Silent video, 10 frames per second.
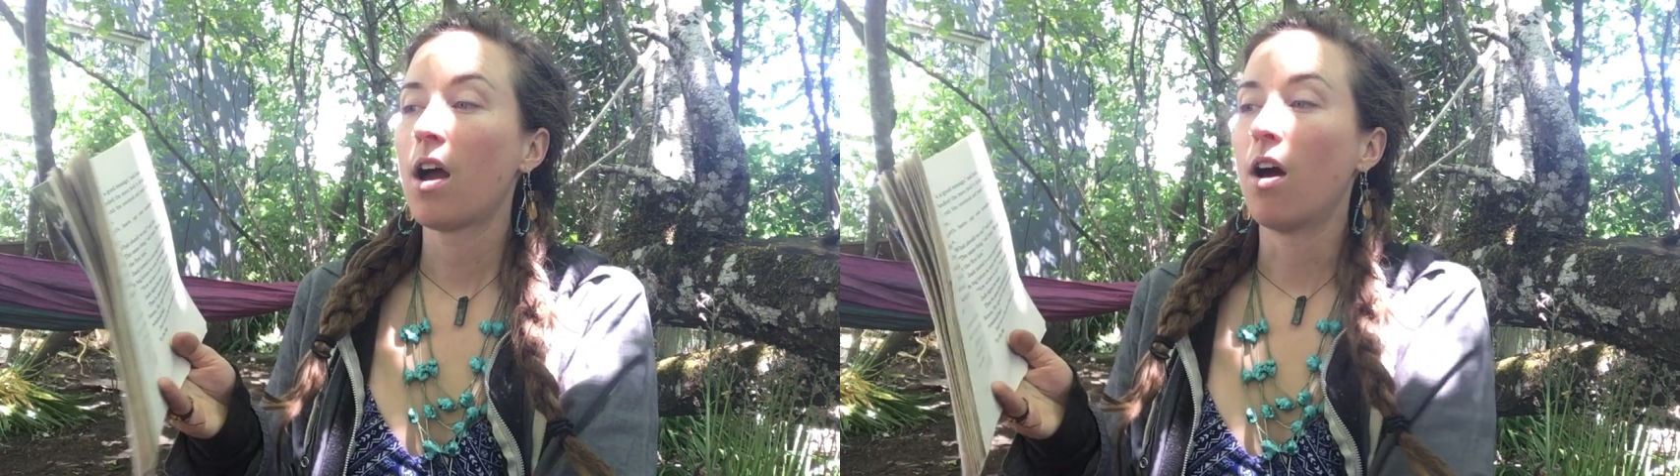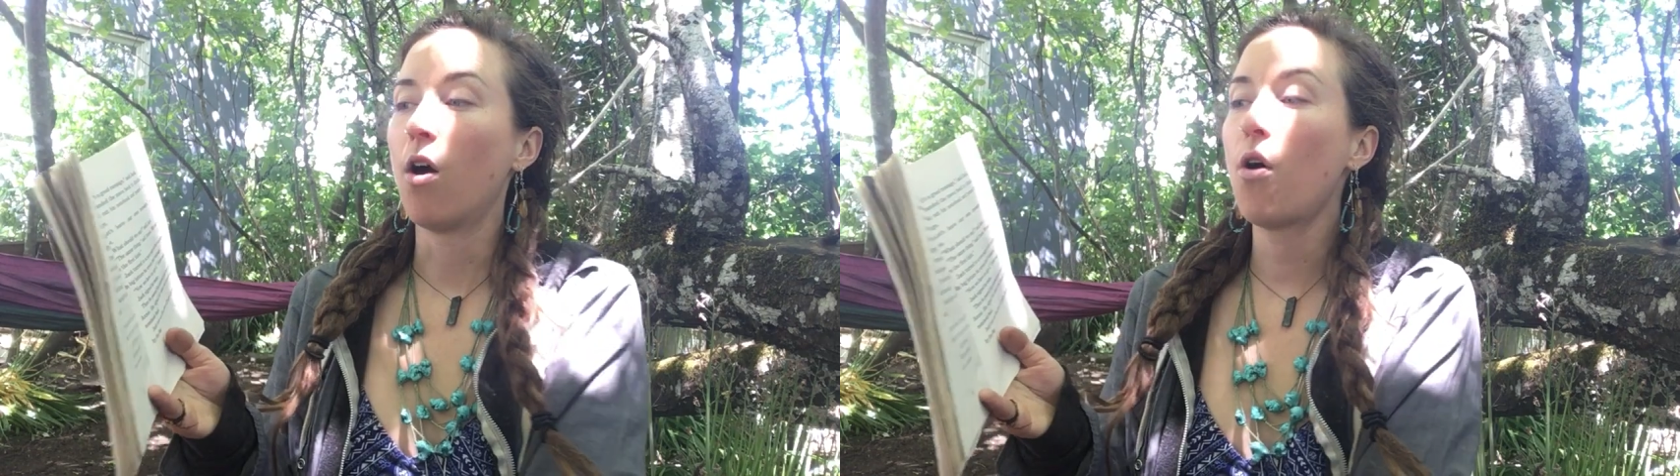
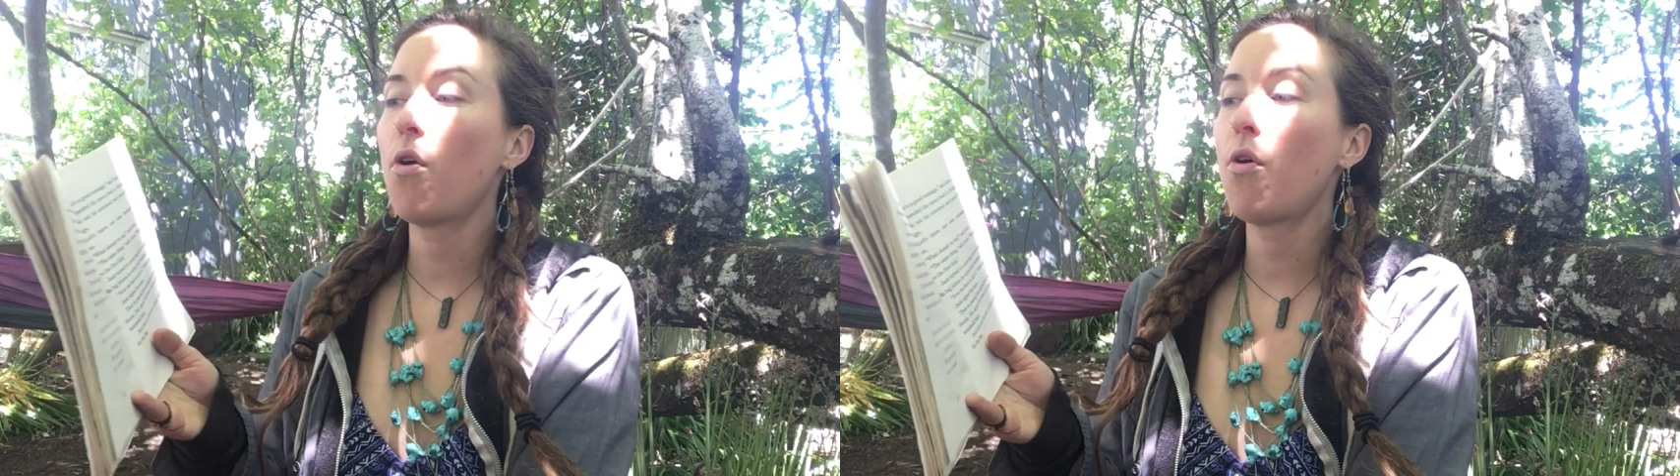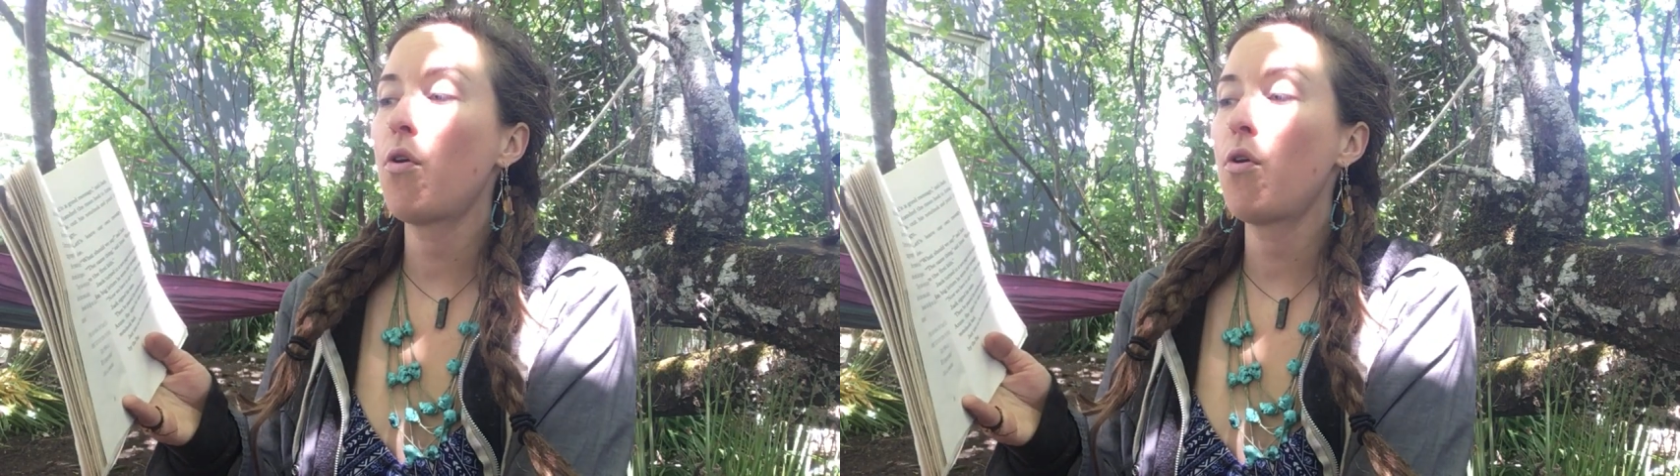
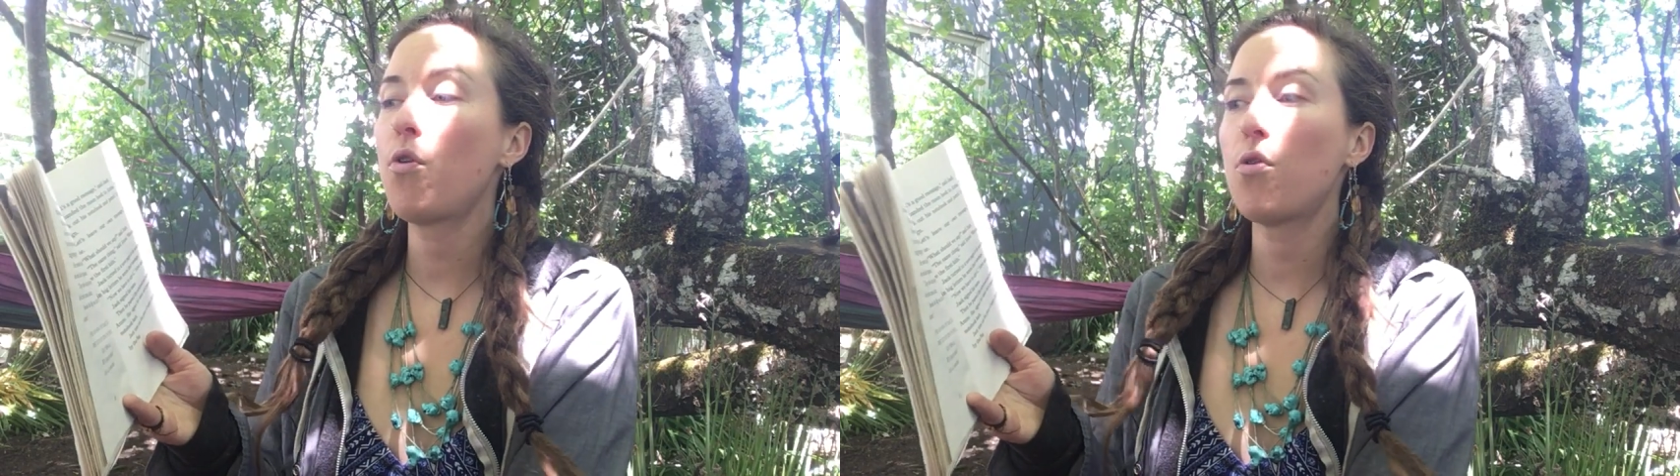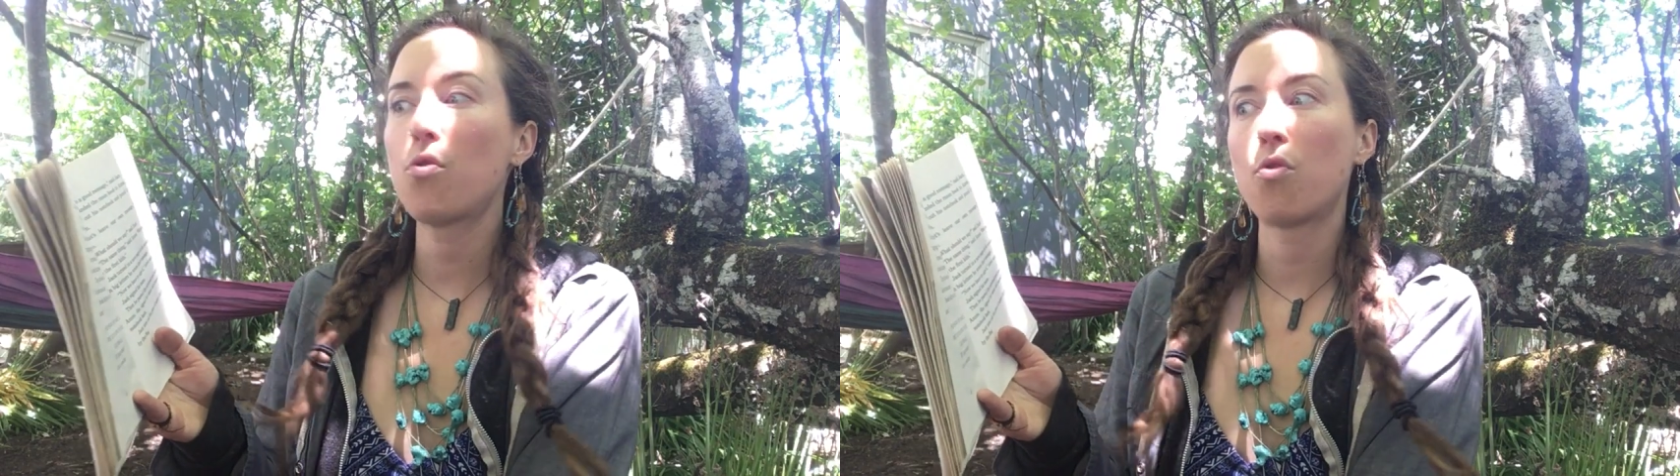
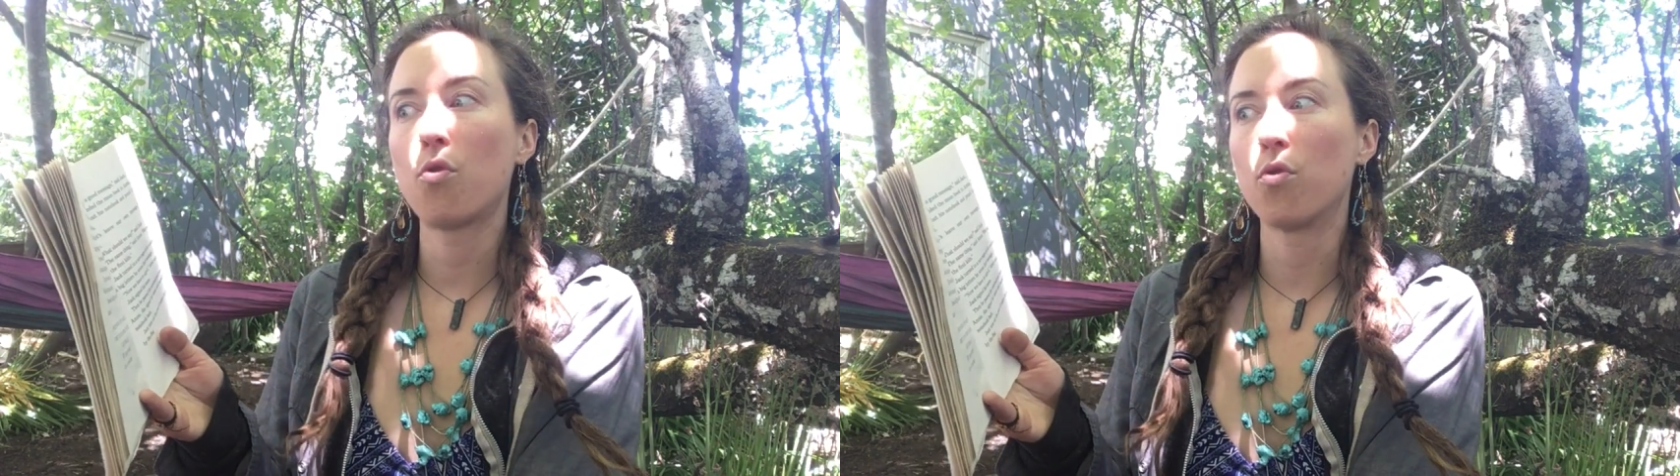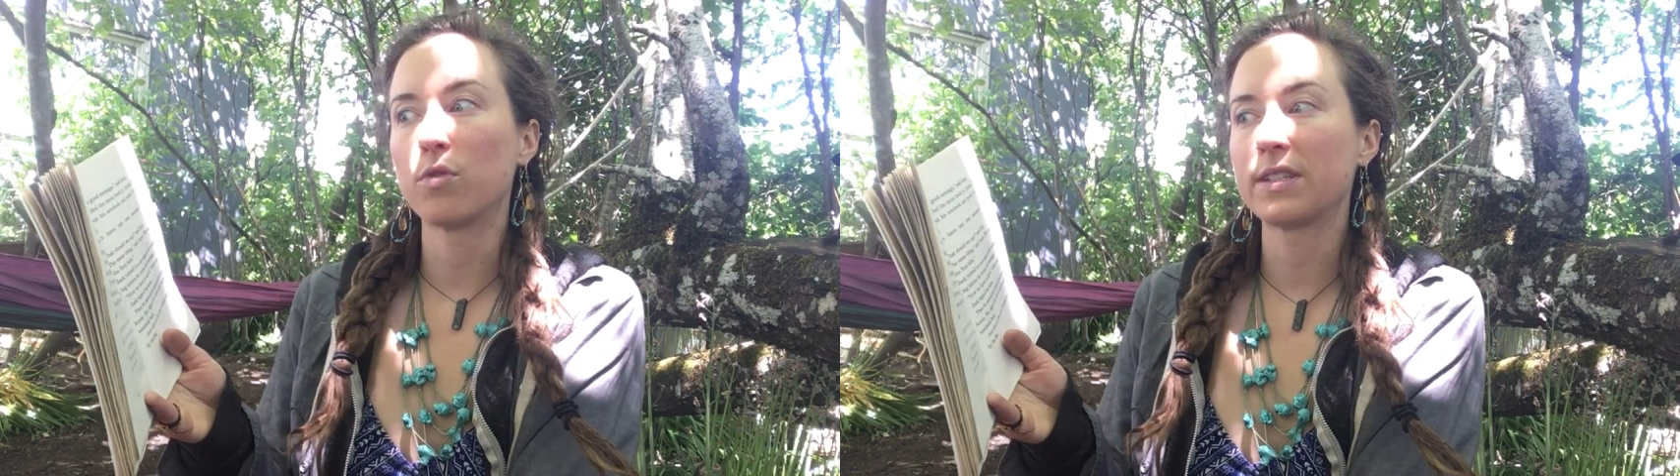
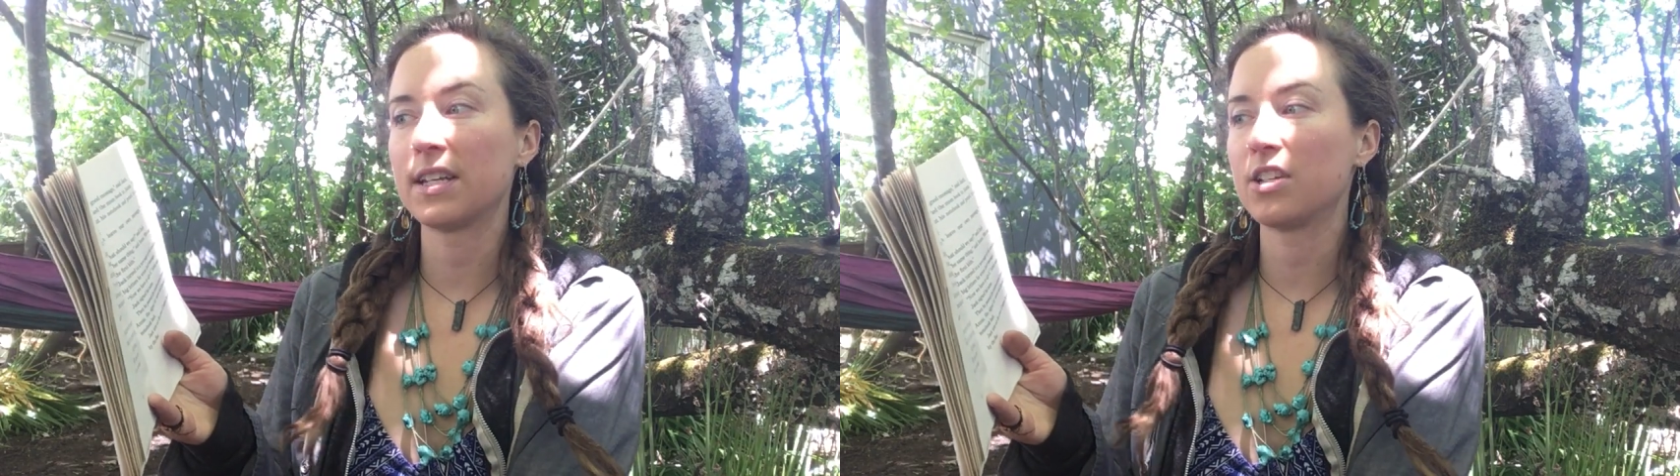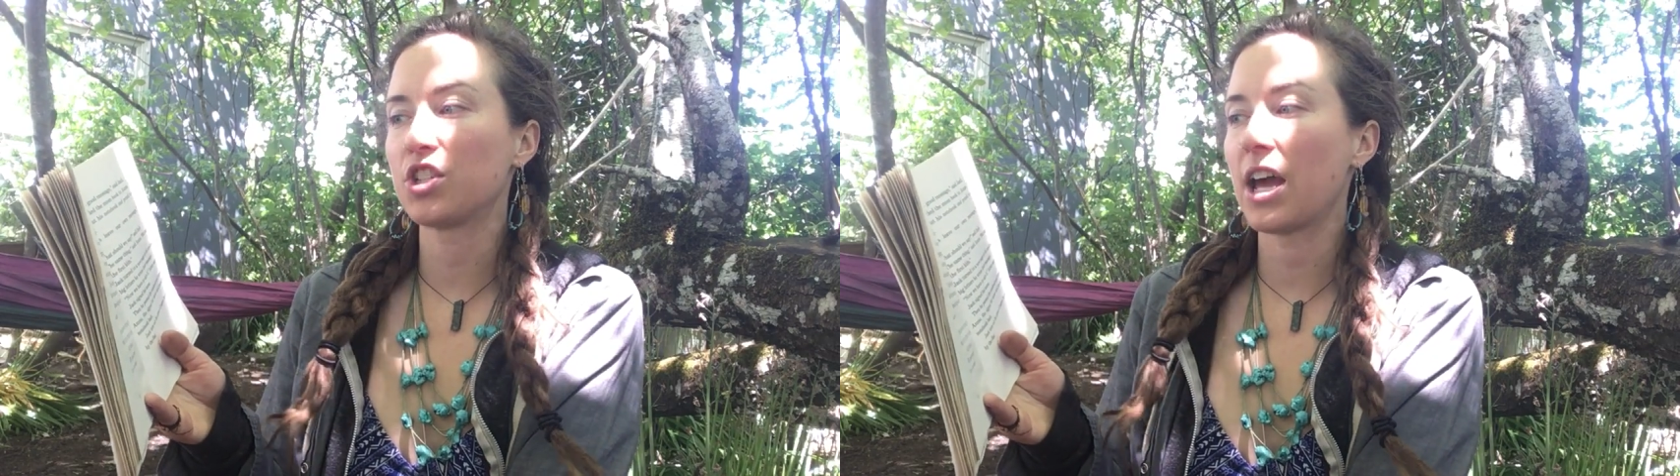"Oh,"
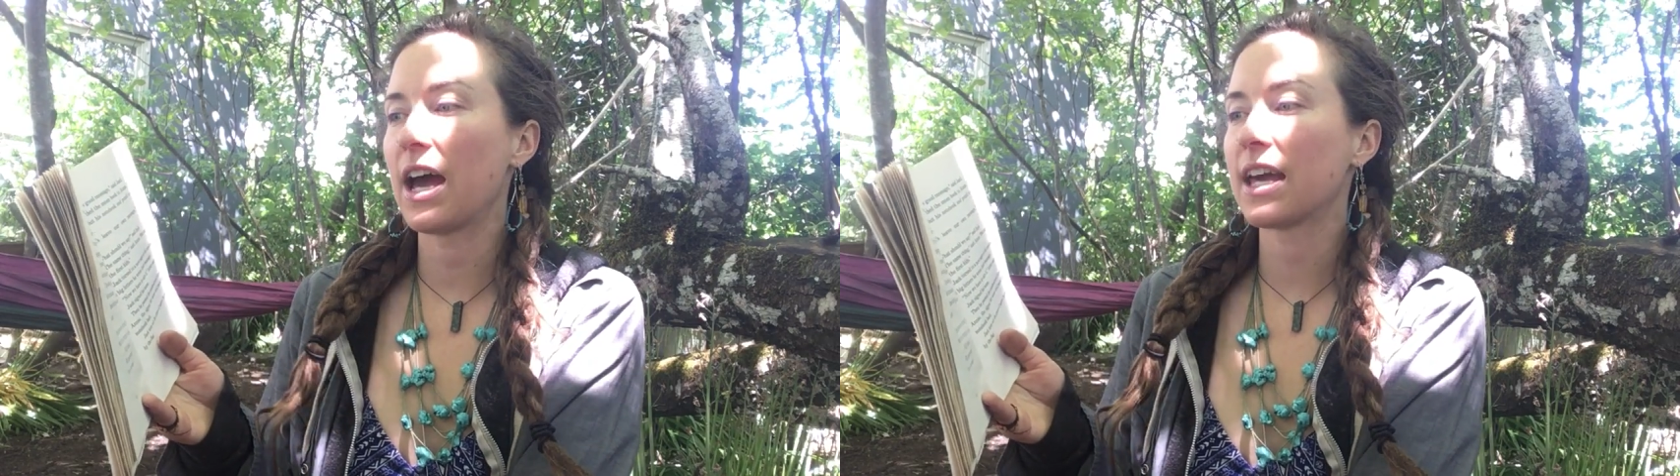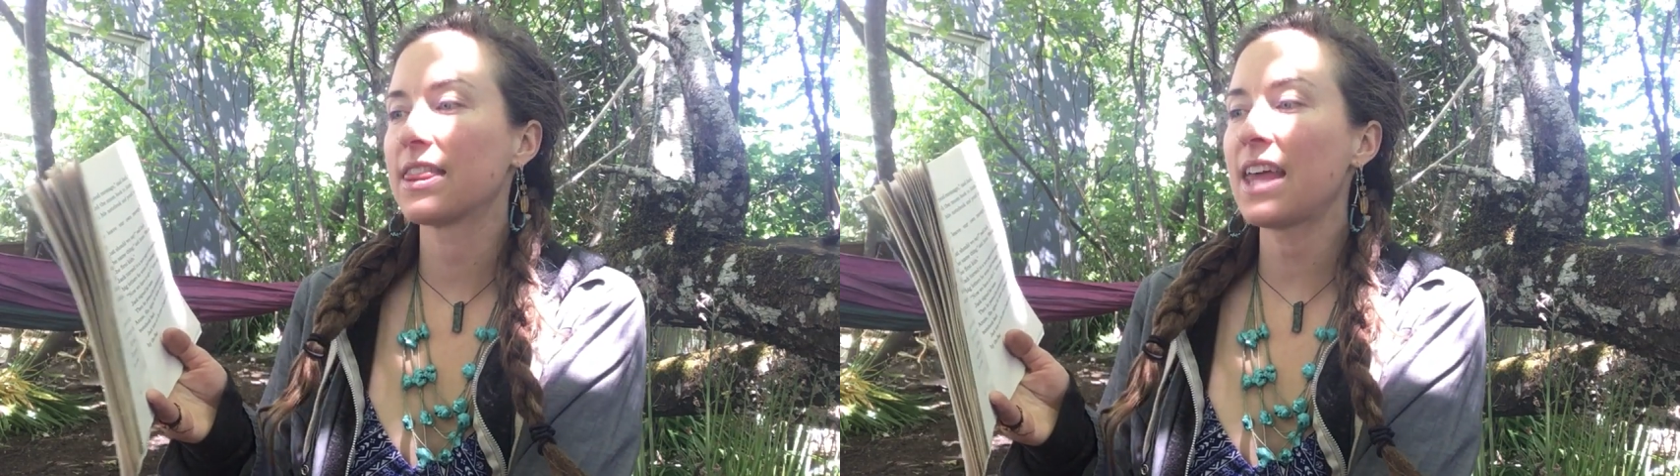said Jack,